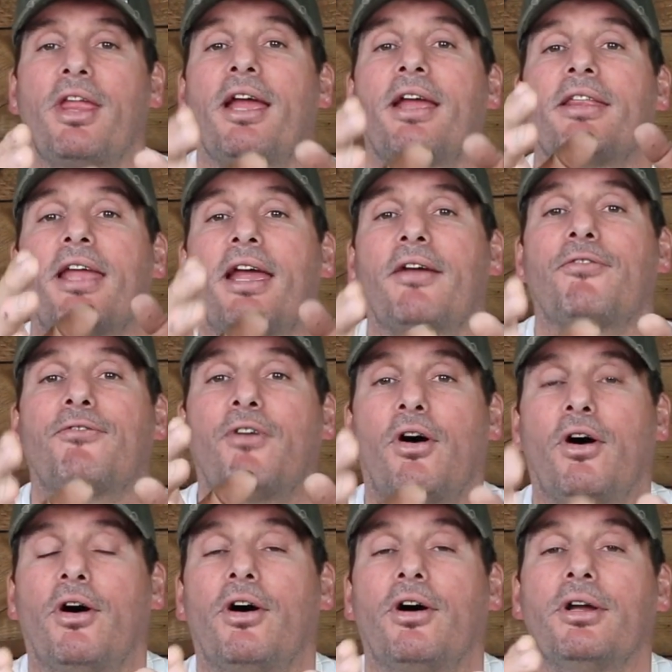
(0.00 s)
they're there
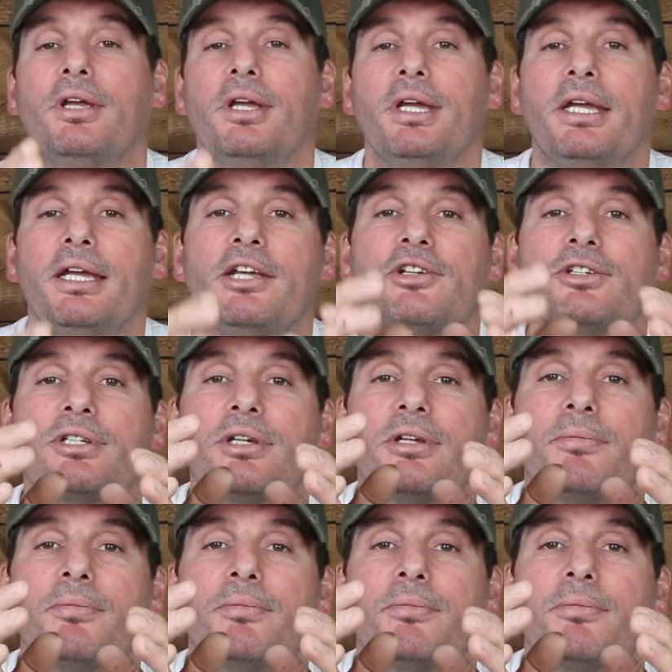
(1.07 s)
for is